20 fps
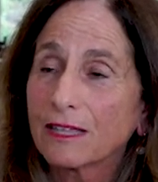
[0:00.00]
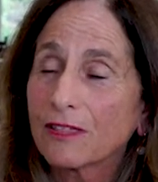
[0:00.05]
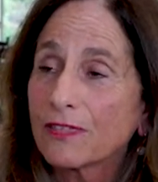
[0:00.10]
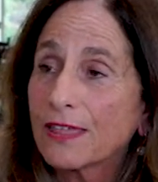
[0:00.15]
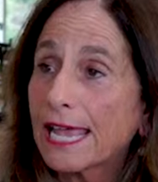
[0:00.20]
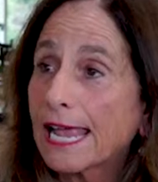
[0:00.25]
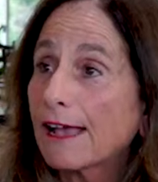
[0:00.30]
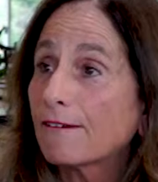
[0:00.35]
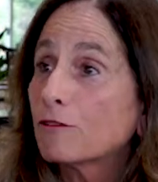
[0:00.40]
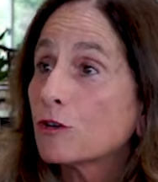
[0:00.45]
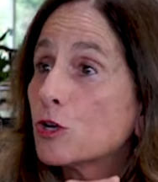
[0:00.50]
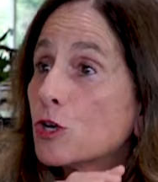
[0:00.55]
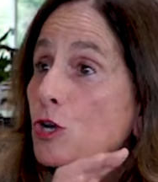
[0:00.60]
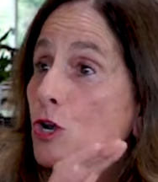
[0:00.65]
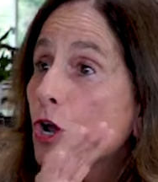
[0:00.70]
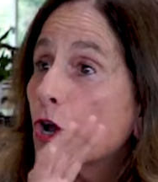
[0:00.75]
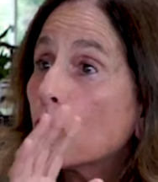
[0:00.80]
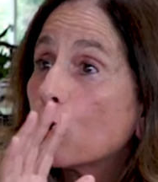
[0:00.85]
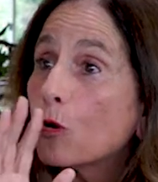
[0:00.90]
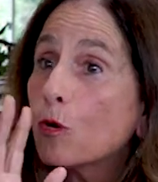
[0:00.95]
They have
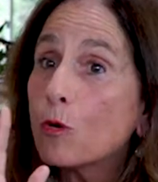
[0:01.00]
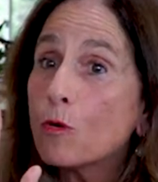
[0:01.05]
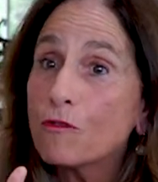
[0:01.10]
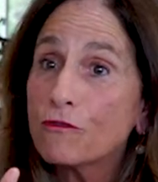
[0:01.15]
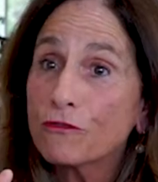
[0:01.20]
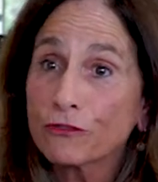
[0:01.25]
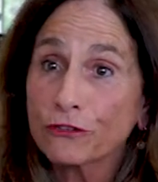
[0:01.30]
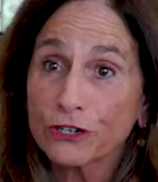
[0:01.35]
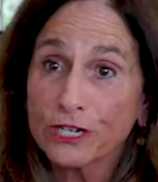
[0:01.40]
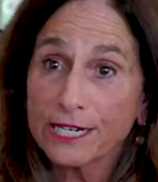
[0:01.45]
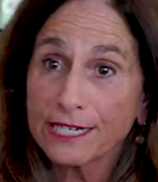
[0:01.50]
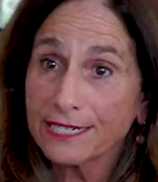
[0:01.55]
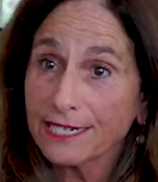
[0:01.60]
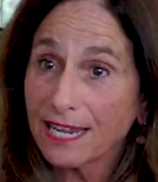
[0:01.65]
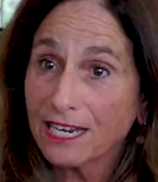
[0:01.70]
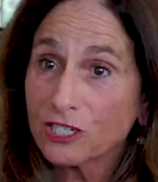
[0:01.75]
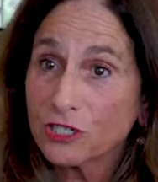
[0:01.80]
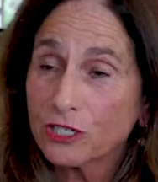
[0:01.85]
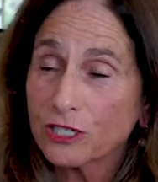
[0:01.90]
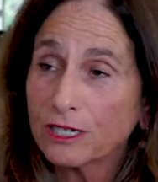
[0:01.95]
no free
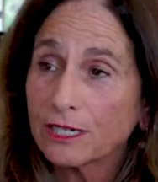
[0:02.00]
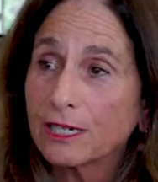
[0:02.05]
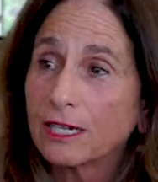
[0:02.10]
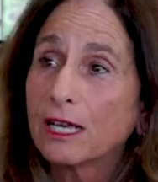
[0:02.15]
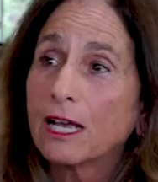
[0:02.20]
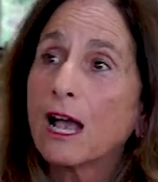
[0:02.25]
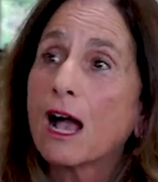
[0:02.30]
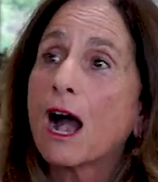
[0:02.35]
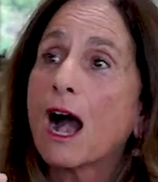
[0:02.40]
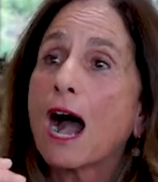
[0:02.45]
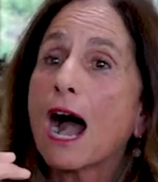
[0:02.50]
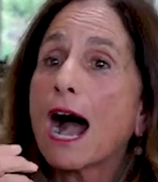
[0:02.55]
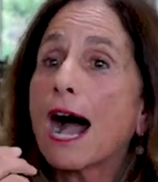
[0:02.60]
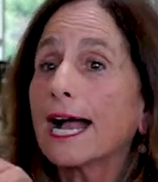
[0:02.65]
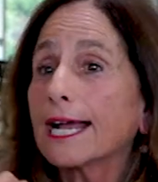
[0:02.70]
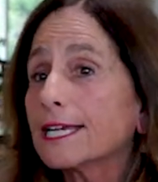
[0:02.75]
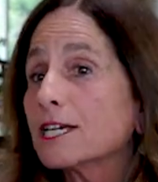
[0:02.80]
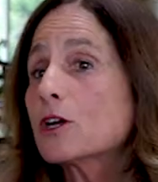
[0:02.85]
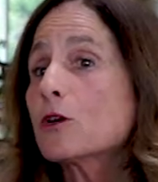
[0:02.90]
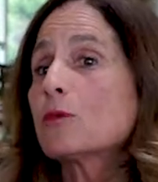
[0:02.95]
attention.
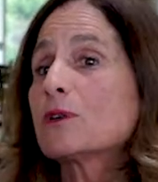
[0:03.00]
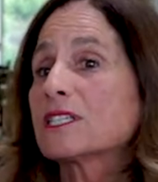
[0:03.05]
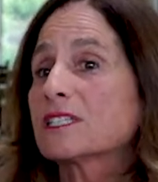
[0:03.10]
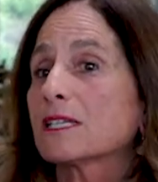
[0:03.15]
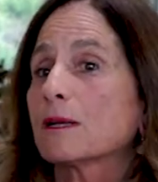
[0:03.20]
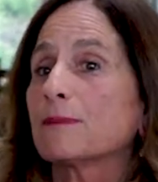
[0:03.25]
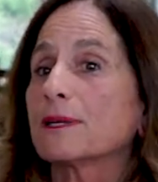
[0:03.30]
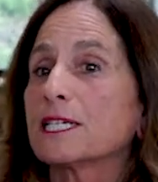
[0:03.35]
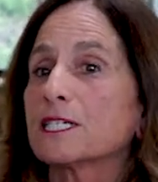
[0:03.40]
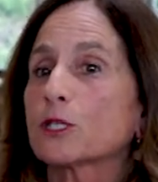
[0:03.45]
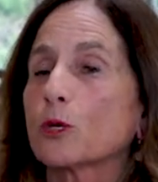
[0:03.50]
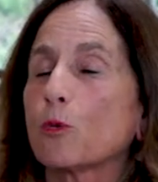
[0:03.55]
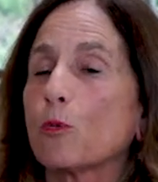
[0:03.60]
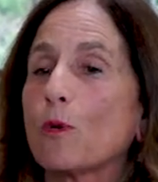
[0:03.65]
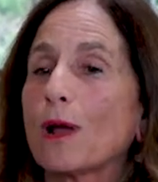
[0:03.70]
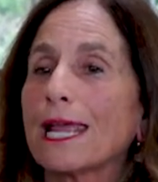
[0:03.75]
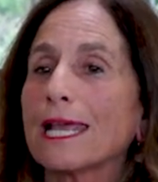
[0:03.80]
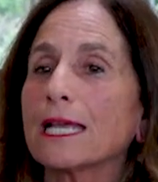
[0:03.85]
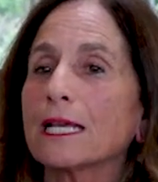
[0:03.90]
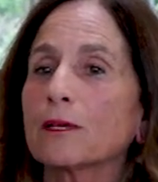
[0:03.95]
I know when somebody's
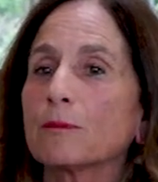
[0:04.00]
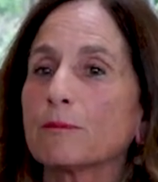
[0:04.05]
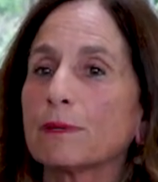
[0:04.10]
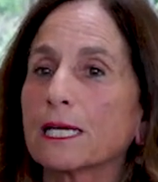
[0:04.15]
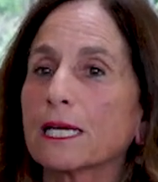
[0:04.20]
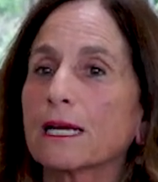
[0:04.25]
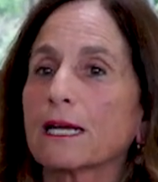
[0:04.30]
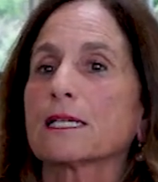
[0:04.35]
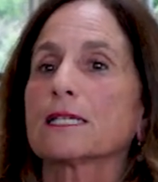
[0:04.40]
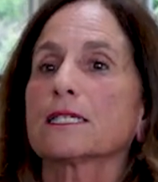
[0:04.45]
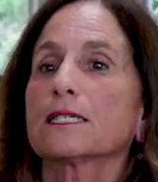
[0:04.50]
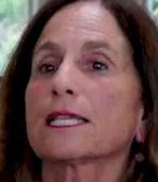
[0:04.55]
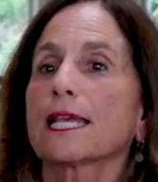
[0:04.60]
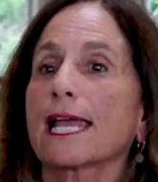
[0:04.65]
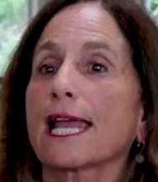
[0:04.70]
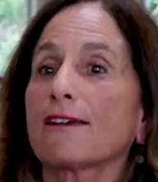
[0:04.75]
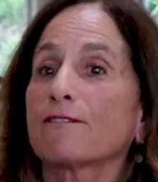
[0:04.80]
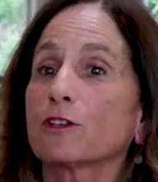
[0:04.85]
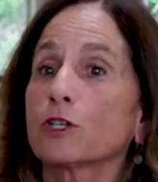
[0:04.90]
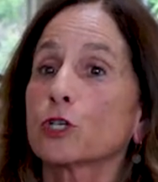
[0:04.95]
awake because they
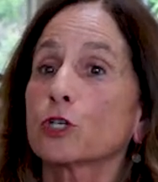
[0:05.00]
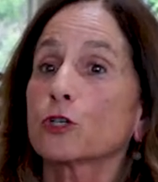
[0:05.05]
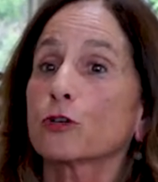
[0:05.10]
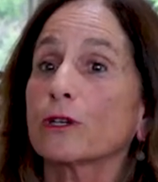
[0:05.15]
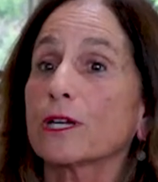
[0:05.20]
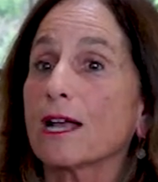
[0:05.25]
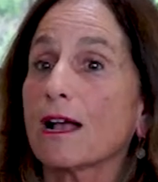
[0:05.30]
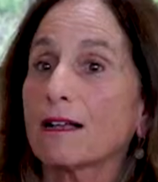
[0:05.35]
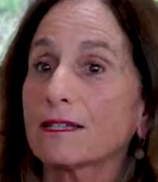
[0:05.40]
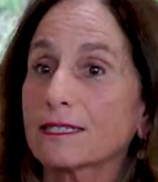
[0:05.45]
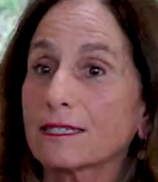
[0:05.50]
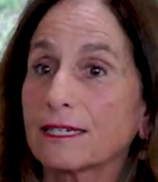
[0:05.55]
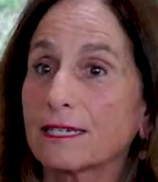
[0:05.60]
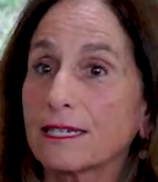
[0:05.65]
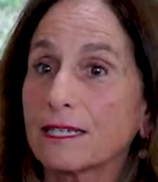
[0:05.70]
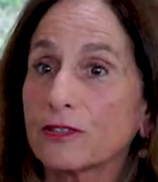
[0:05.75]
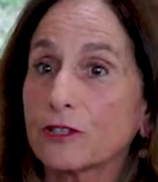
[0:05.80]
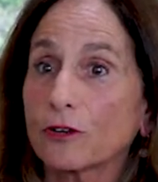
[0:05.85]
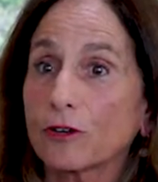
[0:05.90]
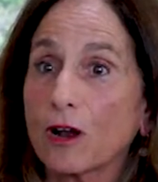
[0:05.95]
have curiosity
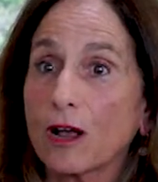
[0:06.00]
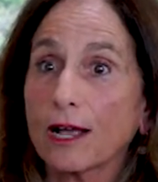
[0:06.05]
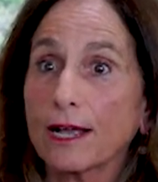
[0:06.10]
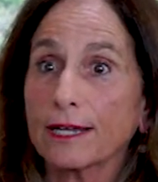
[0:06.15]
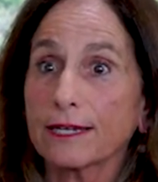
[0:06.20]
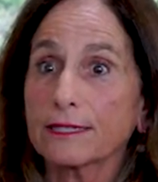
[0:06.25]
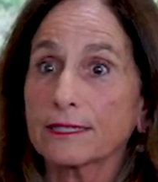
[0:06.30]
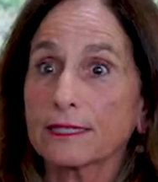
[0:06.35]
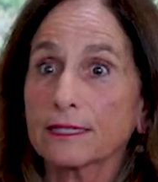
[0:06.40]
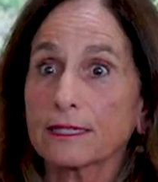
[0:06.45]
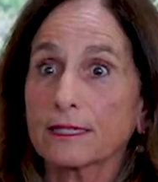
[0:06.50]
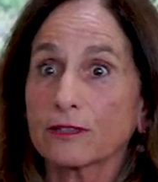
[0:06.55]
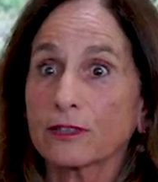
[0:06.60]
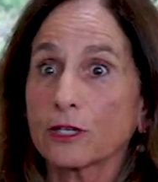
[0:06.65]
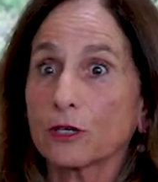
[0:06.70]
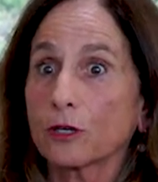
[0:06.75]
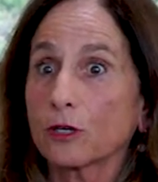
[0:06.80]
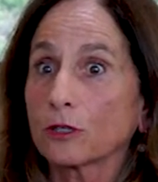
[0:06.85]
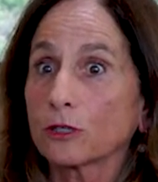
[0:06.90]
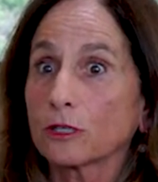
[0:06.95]
in their eyes.
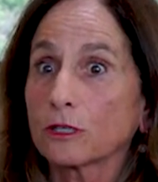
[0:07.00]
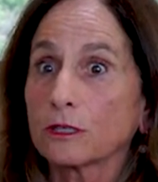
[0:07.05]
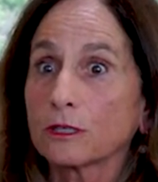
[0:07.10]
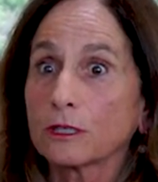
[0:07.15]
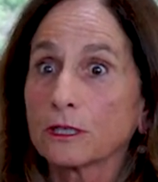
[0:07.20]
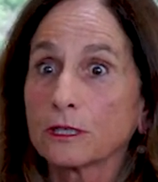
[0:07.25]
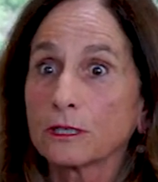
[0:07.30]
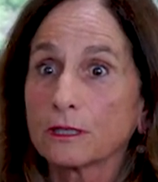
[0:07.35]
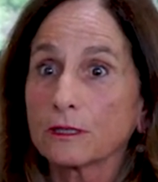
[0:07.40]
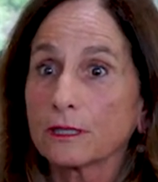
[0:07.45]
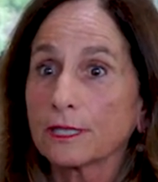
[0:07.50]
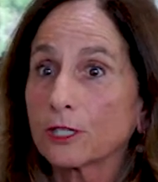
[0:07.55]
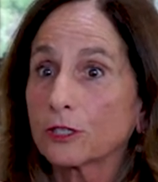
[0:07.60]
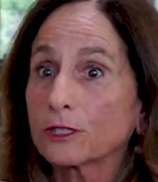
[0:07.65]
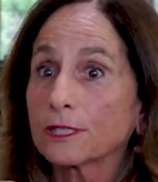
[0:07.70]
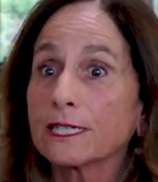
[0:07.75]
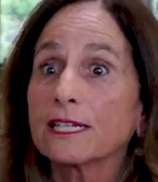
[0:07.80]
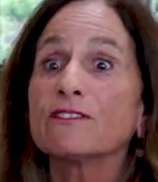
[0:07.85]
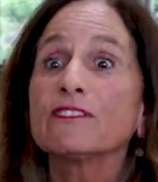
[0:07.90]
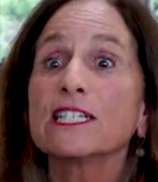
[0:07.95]
They're
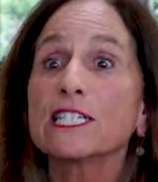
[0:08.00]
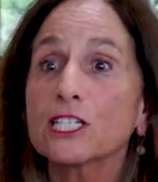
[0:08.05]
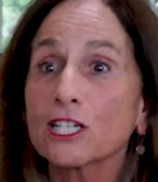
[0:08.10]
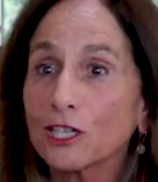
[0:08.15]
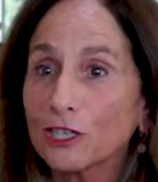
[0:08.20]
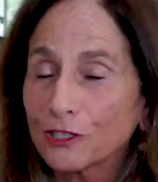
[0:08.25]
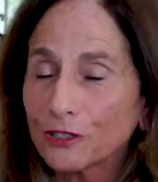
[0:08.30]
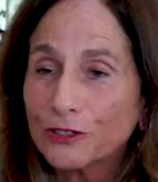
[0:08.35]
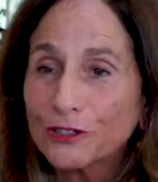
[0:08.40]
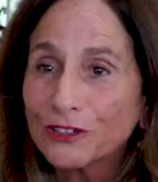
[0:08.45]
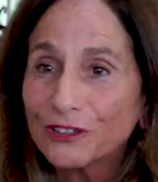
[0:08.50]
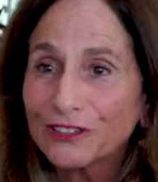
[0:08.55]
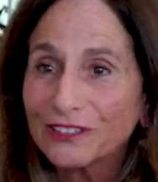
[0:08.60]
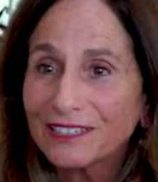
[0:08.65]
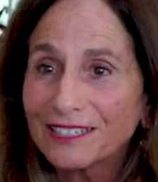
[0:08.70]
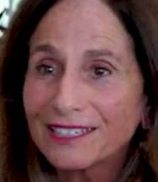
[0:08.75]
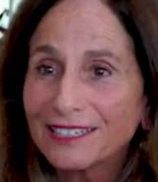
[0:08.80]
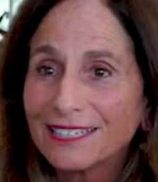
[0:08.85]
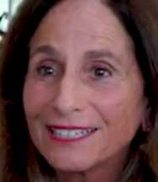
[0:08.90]
living to learn.